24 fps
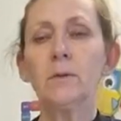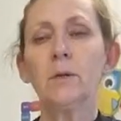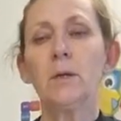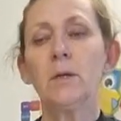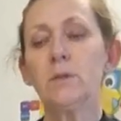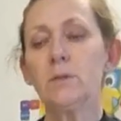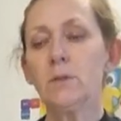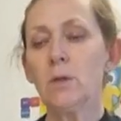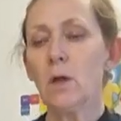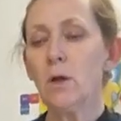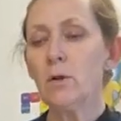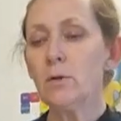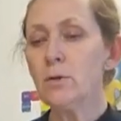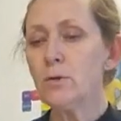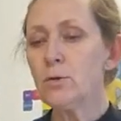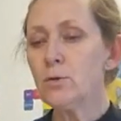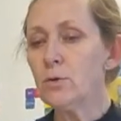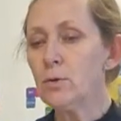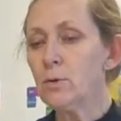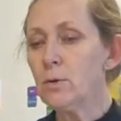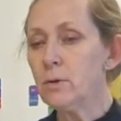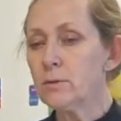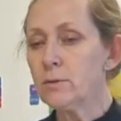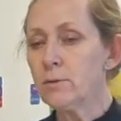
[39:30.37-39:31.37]
Okay, so only
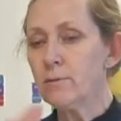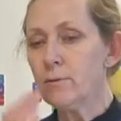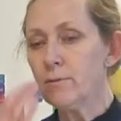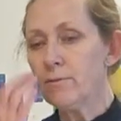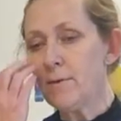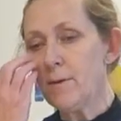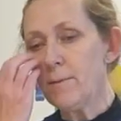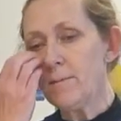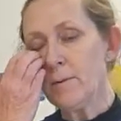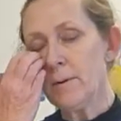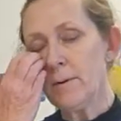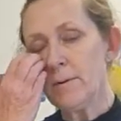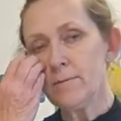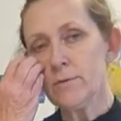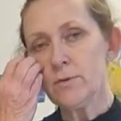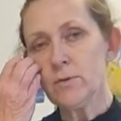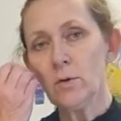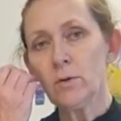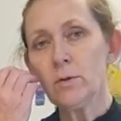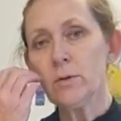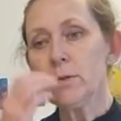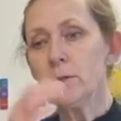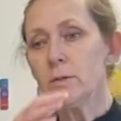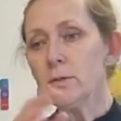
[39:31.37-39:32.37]
2 years of the famine have
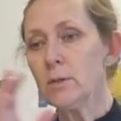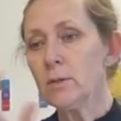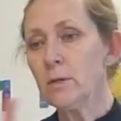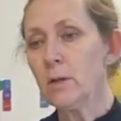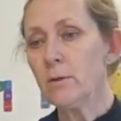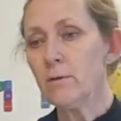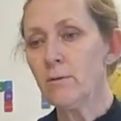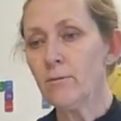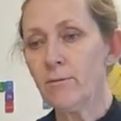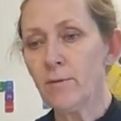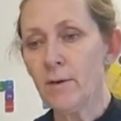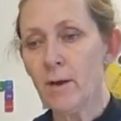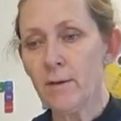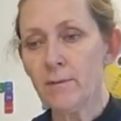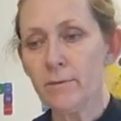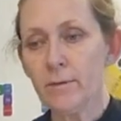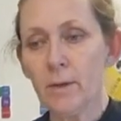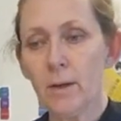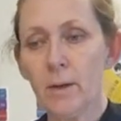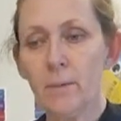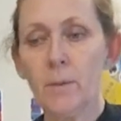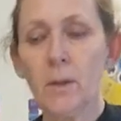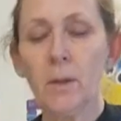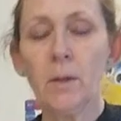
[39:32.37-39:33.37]
started, there's another
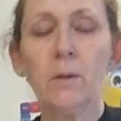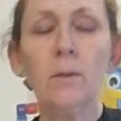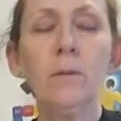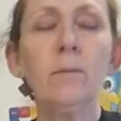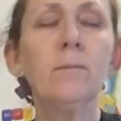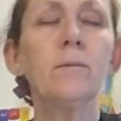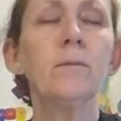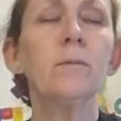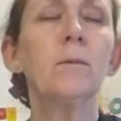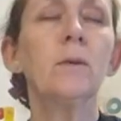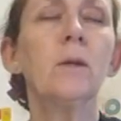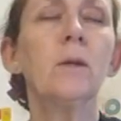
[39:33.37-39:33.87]
5 coming, né?